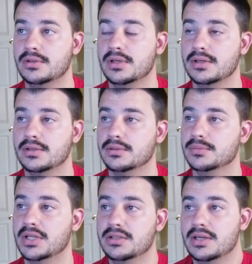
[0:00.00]

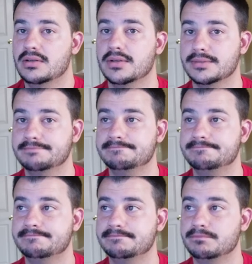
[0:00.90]
and download
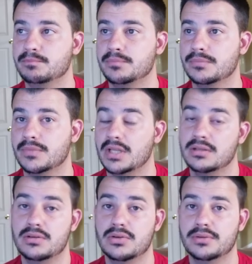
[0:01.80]
it. And
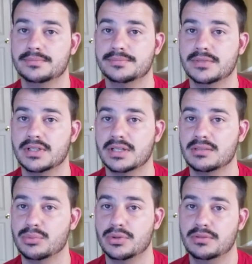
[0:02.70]
there you go. And at
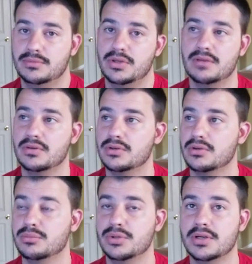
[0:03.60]
that point, you have it on your
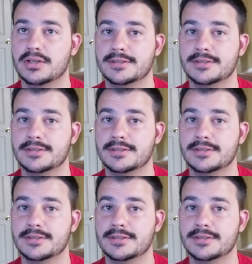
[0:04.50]
computer.